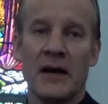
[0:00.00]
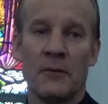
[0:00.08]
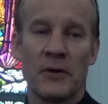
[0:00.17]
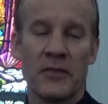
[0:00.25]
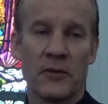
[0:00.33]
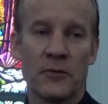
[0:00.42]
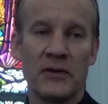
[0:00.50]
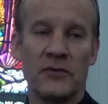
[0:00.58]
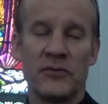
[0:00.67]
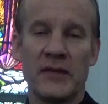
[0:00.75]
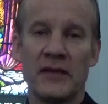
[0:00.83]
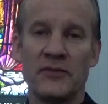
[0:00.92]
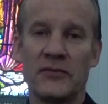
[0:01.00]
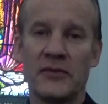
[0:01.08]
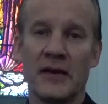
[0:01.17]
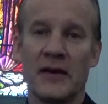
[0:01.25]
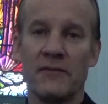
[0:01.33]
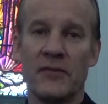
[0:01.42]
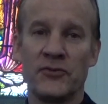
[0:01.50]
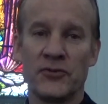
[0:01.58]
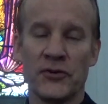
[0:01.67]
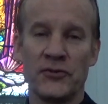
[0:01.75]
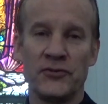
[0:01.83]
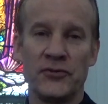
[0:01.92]
one of the great saints of the
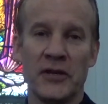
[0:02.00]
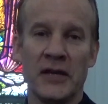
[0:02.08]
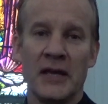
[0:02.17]
church,